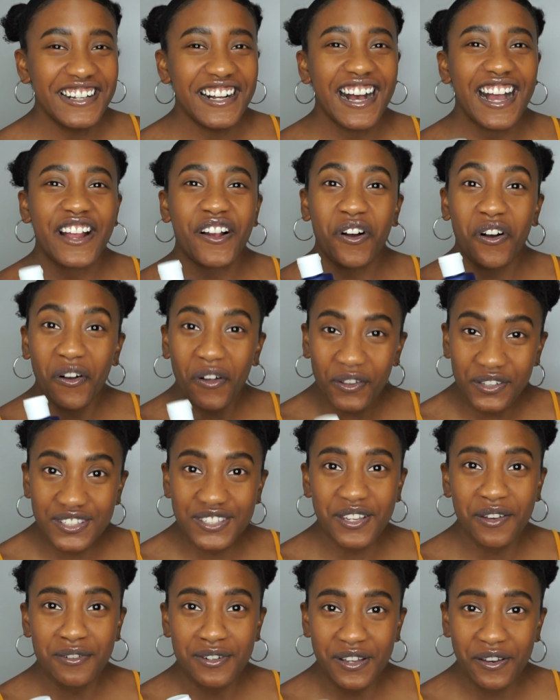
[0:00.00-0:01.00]
I
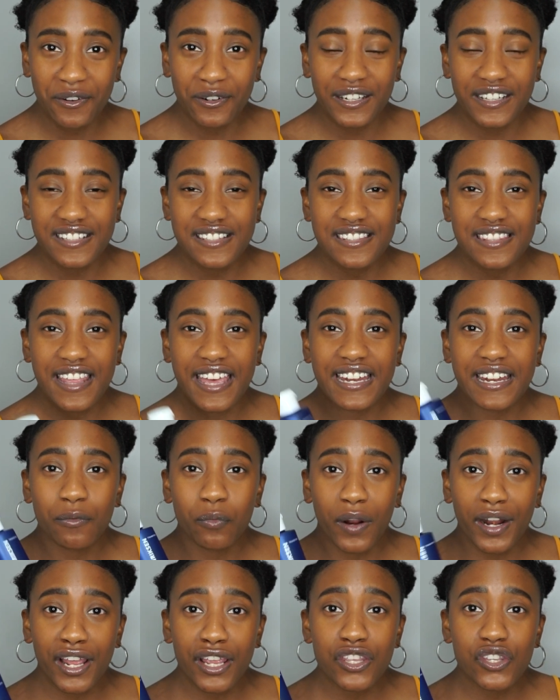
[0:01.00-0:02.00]
also noticed that
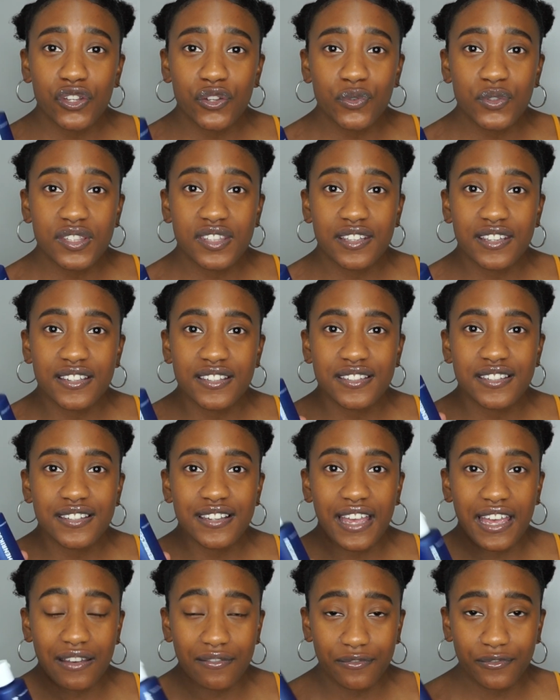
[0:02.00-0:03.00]
when I use
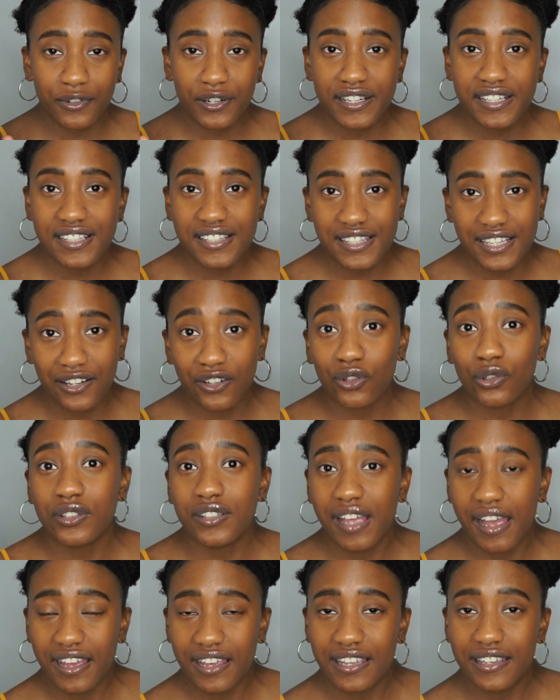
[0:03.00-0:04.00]
this every single
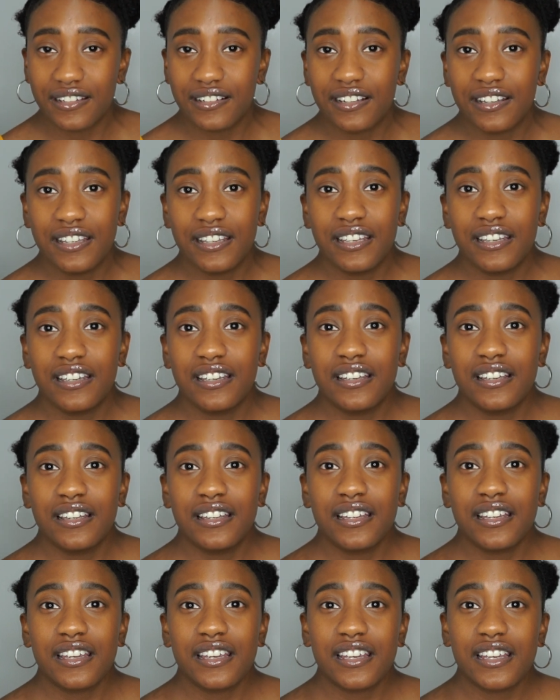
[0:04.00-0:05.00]
night,
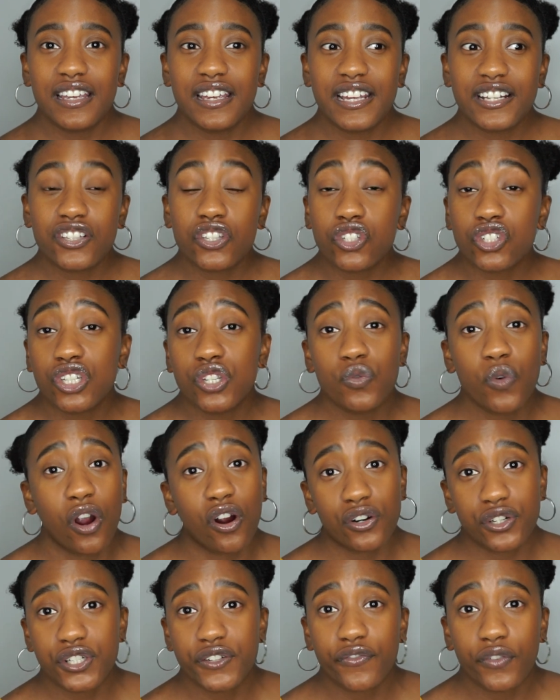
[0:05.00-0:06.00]
it's too
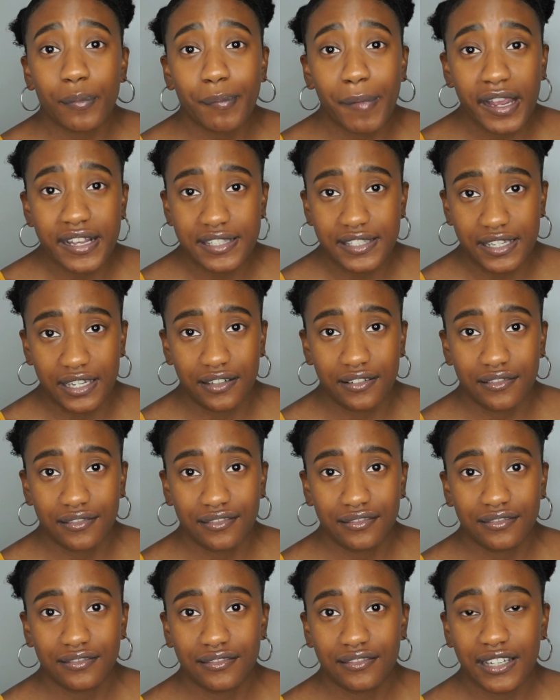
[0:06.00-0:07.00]
harsh for my skin.
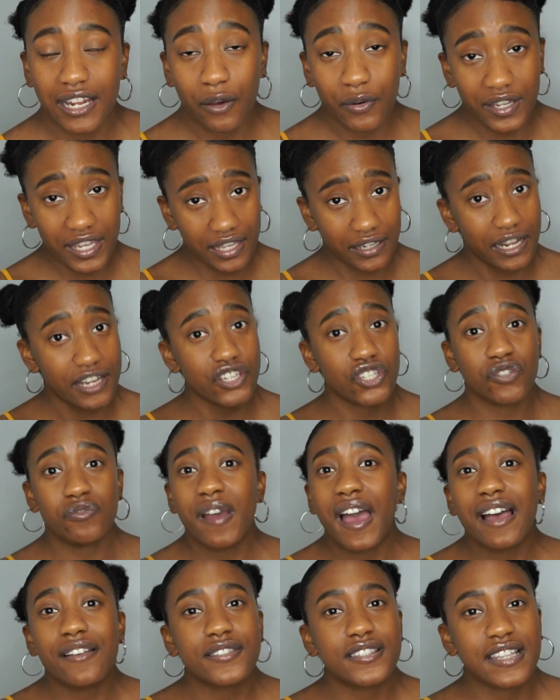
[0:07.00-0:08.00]
Now again, I do
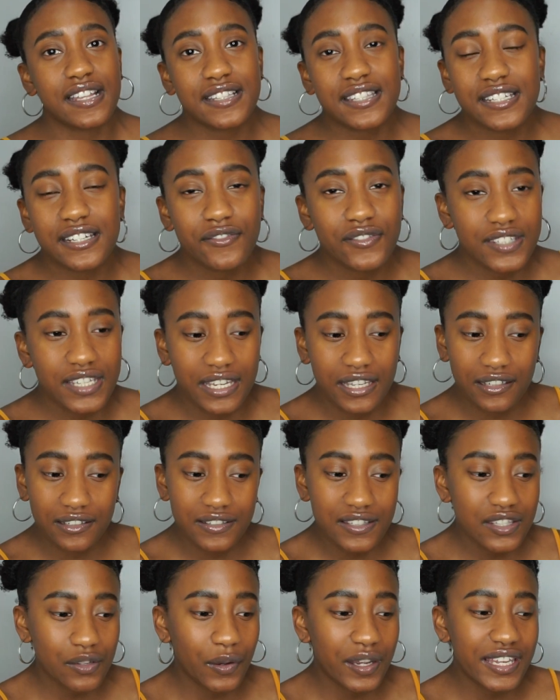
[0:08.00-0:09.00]
have sensitive
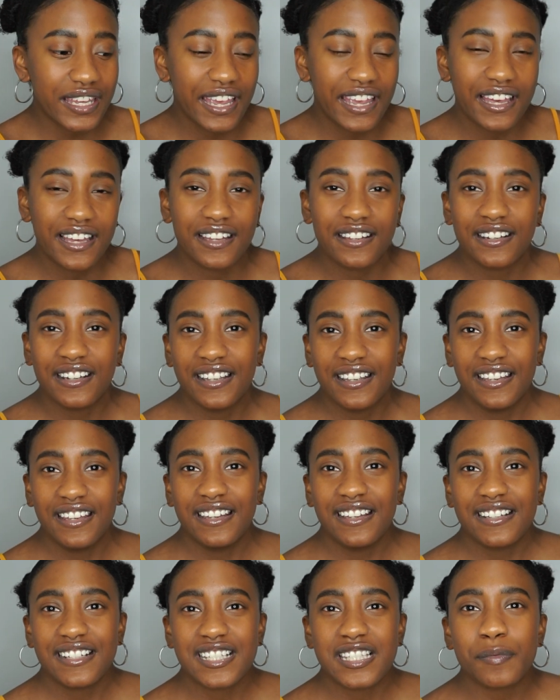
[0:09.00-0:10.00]
skin, so I can't
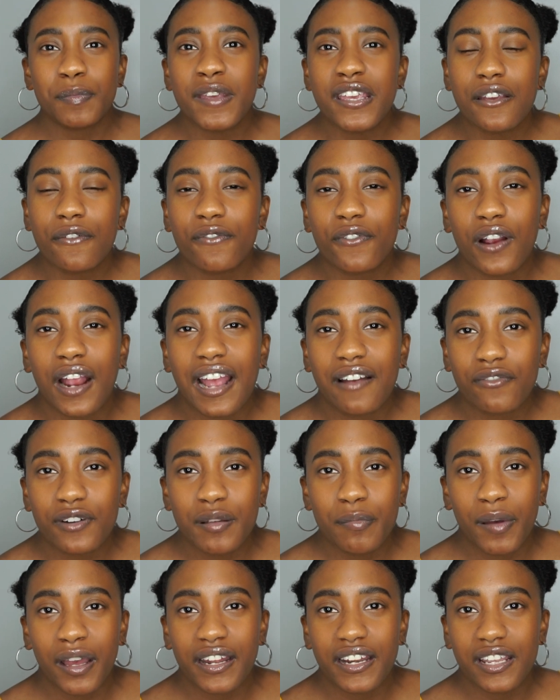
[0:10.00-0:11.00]
speak for
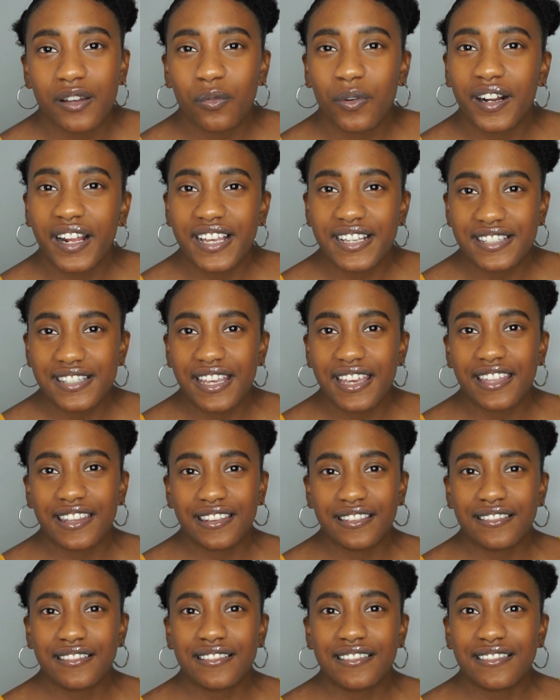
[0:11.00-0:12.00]
everybody when I
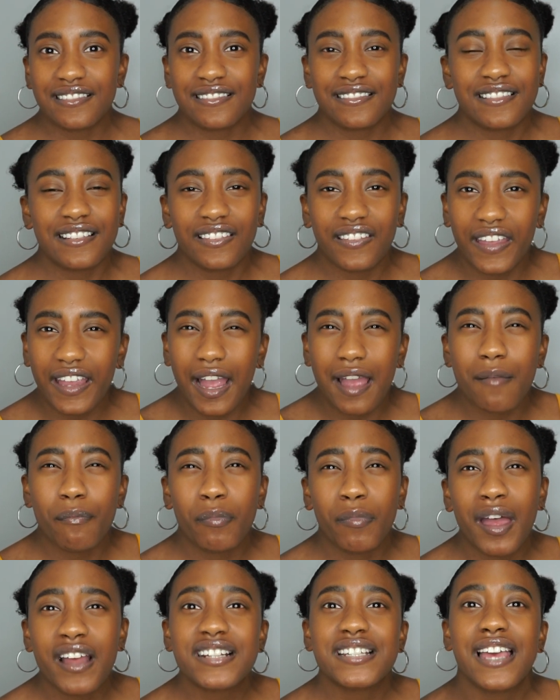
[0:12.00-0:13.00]
say, like,
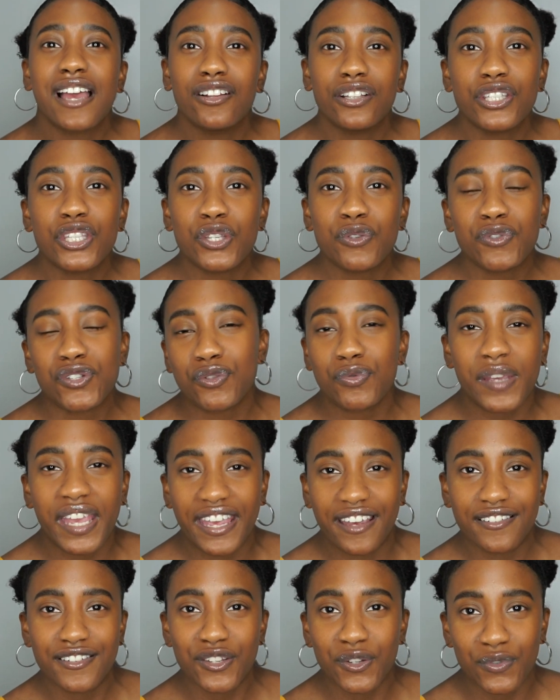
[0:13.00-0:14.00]
I'm not telling you you
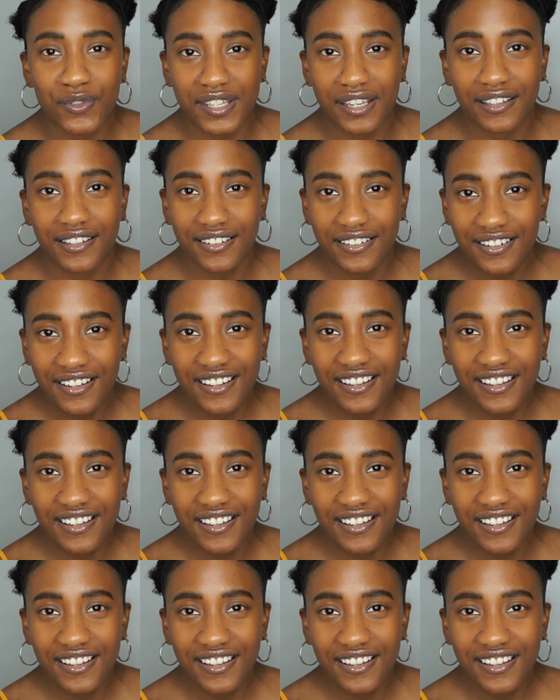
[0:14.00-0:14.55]
can't use it.